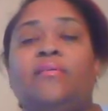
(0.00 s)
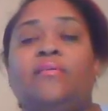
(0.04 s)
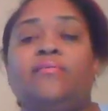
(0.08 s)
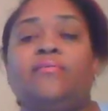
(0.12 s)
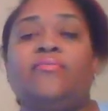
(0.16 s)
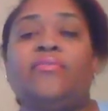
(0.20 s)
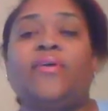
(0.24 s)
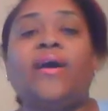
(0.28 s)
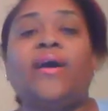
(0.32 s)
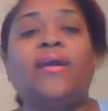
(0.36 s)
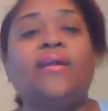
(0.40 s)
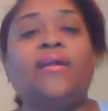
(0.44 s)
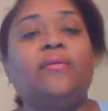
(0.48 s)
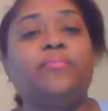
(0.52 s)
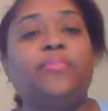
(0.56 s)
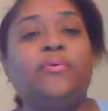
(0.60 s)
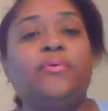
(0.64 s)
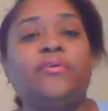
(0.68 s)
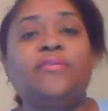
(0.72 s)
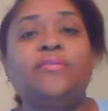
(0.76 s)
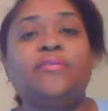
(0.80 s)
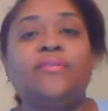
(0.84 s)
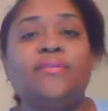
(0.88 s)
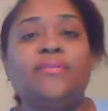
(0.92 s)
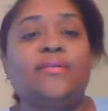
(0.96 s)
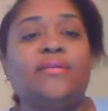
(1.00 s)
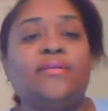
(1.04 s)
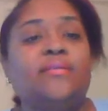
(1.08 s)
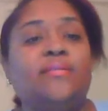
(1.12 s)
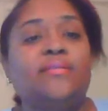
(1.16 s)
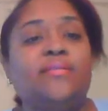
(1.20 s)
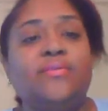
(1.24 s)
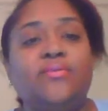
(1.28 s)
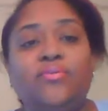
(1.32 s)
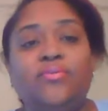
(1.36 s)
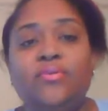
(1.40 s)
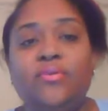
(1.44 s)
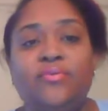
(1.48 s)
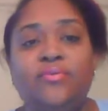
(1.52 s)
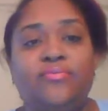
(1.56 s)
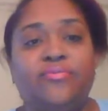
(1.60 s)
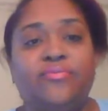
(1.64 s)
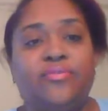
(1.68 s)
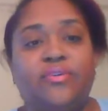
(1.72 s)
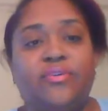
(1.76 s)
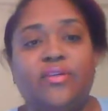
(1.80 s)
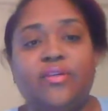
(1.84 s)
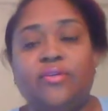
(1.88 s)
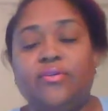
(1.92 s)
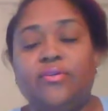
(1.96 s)
find a person that's suited
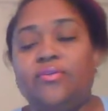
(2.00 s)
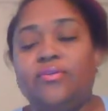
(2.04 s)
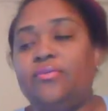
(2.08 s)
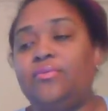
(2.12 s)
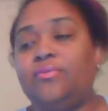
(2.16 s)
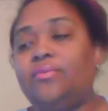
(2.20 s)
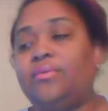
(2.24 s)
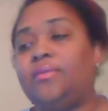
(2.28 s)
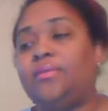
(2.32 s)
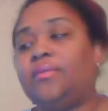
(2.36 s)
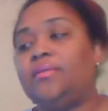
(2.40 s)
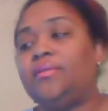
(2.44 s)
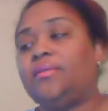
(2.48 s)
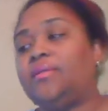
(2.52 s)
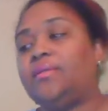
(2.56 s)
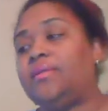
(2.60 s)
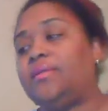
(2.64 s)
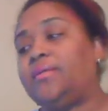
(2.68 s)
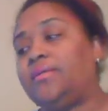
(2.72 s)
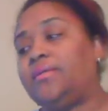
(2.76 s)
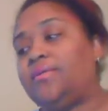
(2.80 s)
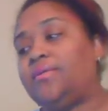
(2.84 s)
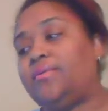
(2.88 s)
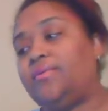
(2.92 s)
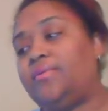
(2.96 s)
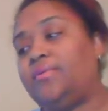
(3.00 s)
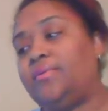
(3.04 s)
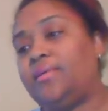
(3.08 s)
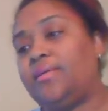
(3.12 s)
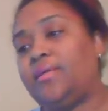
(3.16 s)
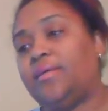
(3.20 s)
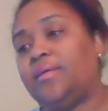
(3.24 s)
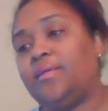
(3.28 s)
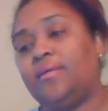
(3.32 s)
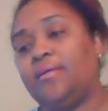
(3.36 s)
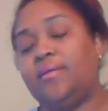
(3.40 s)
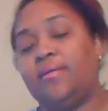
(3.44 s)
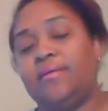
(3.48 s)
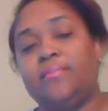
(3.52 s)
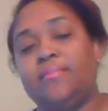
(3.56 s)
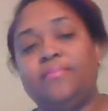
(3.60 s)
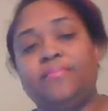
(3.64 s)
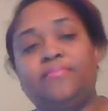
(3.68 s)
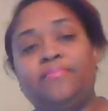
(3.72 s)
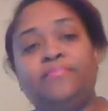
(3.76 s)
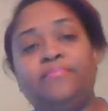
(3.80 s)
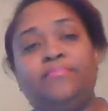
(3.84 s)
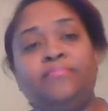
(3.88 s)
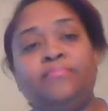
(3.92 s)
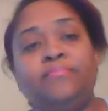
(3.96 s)
for you. You know,
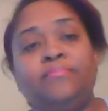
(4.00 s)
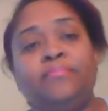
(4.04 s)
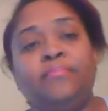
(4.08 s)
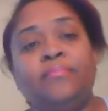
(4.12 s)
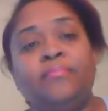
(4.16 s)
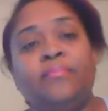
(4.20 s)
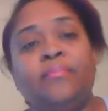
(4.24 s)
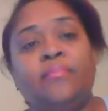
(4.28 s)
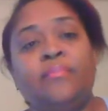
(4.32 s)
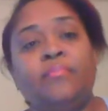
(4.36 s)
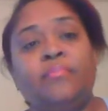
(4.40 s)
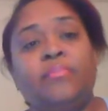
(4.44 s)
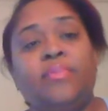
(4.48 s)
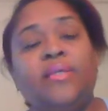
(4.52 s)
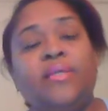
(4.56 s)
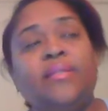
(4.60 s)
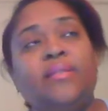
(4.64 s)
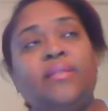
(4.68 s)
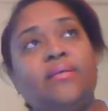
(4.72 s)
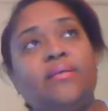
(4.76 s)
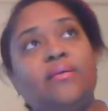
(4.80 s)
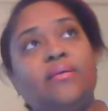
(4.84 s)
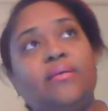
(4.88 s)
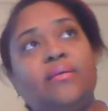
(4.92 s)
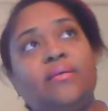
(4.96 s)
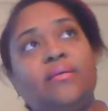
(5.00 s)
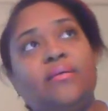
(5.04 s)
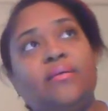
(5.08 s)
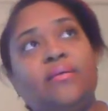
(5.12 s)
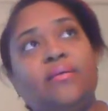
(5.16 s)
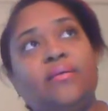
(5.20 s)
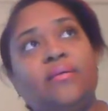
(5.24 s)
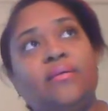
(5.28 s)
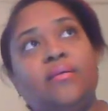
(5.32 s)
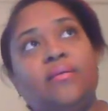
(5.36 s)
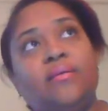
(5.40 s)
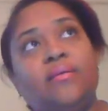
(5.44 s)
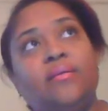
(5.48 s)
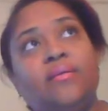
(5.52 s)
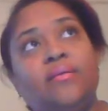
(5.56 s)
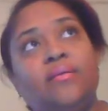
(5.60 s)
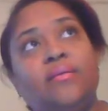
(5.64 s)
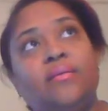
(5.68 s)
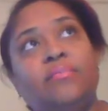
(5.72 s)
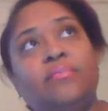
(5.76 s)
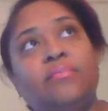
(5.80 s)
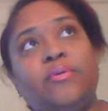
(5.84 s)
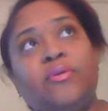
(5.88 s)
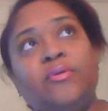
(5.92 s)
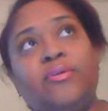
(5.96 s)
but
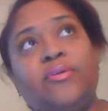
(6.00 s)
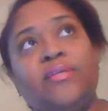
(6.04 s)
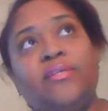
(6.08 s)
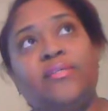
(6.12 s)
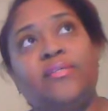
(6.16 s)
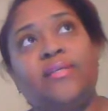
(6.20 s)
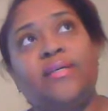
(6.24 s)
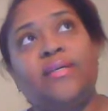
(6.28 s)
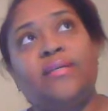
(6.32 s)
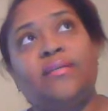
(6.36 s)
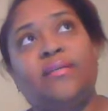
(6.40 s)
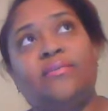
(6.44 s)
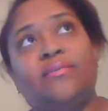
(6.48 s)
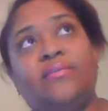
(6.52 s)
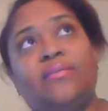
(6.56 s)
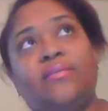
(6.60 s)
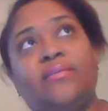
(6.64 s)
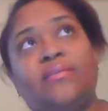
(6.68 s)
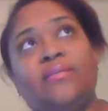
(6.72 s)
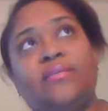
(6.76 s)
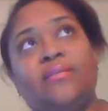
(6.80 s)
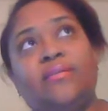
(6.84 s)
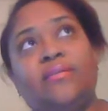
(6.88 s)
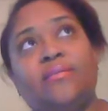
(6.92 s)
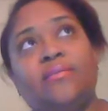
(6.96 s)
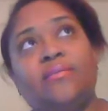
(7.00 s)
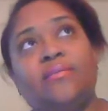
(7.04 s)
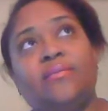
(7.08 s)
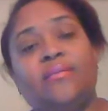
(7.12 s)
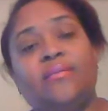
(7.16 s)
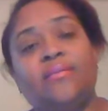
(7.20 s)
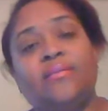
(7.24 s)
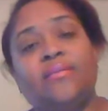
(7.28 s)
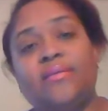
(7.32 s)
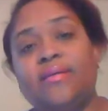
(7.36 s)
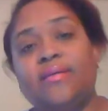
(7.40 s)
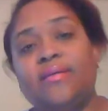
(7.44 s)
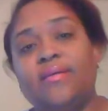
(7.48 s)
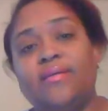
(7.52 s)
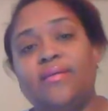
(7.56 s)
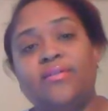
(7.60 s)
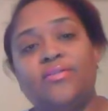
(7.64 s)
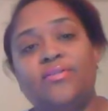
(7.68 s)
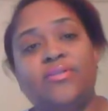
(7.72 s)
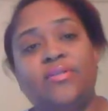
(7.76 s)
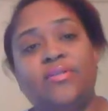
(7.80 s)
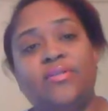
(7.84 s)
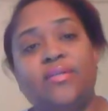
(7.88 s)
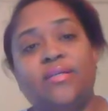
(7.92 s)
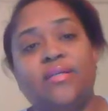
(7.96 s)
the beauty standards in this
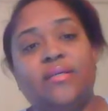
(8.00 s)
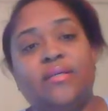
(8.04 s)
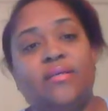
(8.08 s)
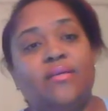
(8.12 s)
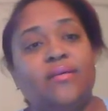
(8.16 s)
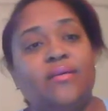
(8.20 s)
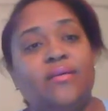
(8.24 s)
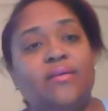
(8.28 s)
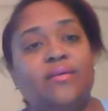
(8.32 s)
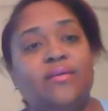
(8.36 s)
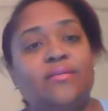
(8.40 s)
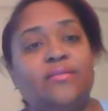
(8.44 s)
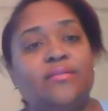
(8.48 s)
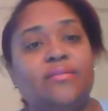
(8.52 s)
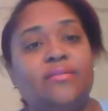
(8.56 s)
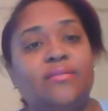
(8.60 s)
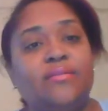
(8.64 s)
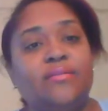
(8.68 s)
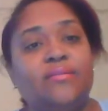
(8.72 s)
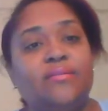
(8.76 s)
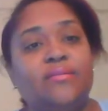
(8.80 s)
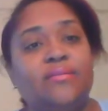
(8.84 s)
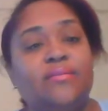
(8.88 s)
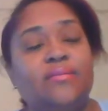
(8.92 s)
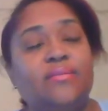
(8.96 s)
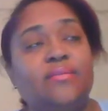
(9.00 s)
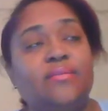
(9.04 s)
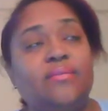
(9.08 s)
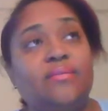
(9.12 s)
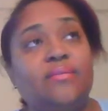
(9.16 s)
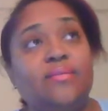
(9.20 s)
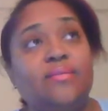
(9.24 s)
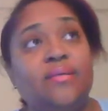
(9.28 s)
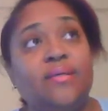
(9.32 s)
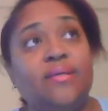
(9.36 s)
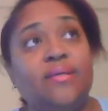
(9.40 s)
country are just